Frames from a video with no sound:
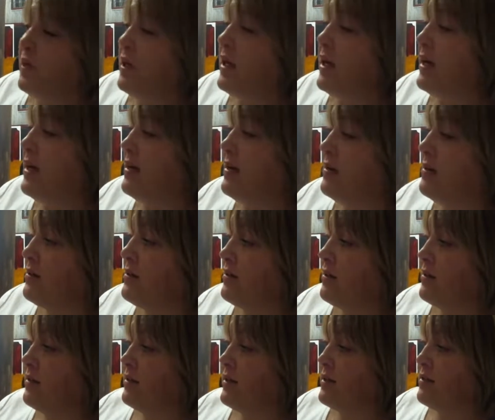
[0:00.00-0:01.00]
and
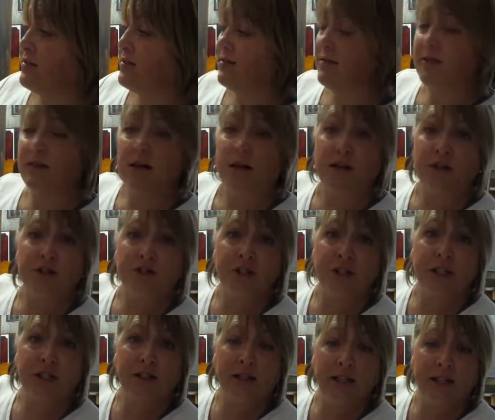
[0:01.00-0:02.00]
this
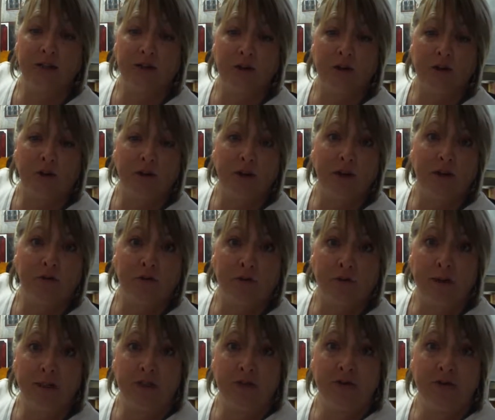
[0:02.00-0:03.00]
sheet lays out all the
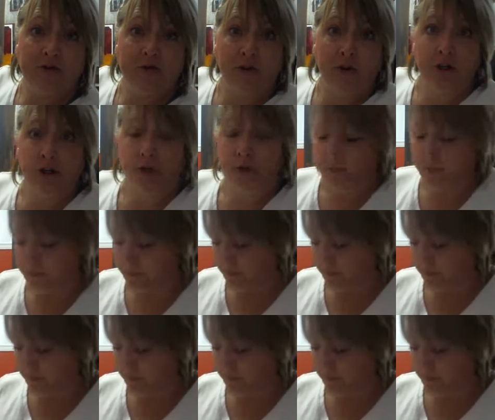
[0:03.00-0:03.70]
information for you.